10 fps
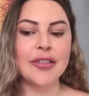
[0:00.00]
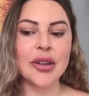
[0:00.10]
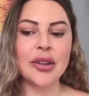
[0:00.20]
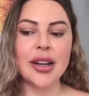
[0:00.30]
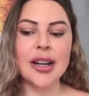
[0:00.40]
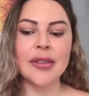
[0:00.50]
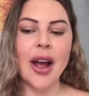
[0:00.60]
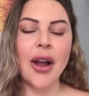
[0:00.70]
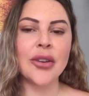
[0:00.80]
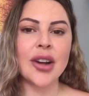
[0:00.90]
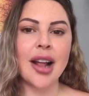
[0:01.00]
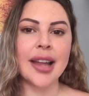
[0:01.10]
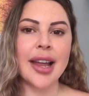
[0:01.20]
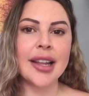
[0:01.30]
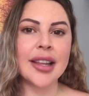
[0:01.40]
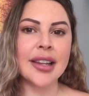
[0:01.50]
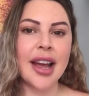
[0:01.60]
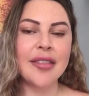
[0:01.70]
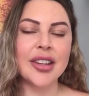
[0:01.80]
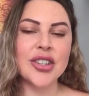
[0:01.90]
If you're looking around, you're not liking the
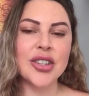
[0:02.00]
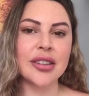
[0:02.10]
life that